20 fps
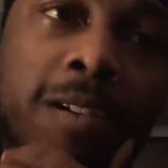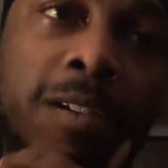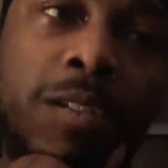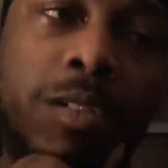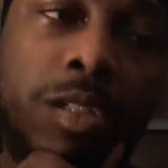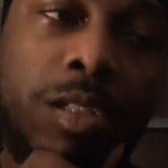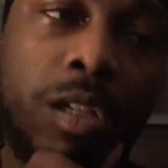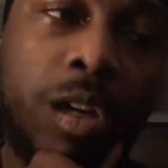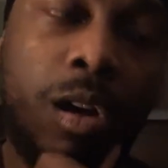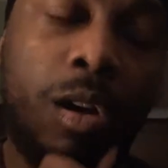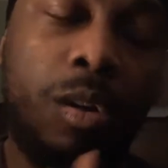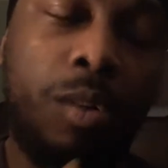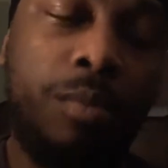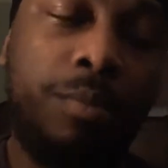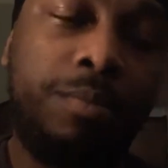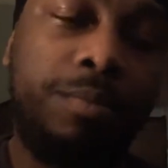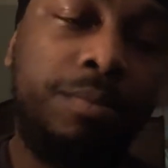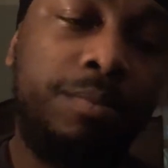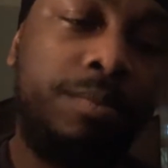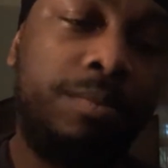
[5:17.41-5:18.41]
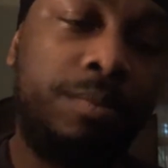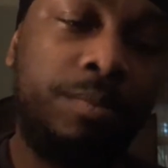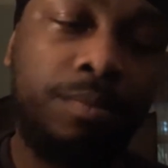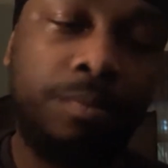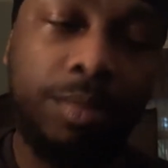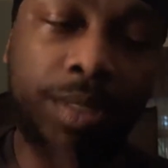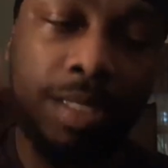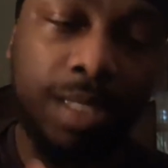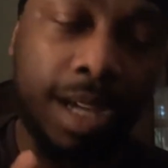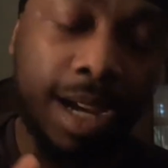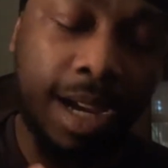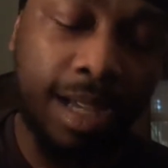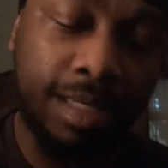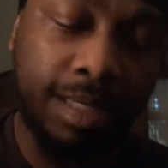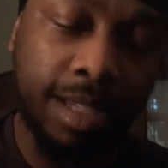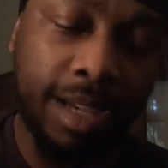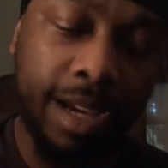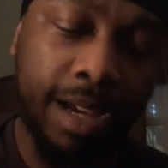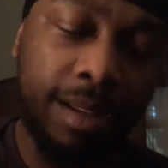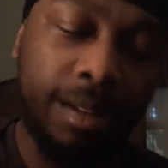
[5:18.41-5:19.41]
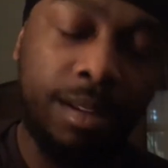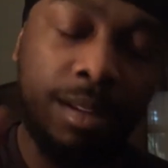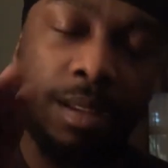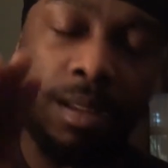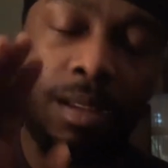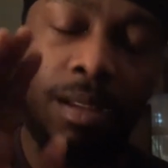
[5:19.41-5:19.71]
So, besides that,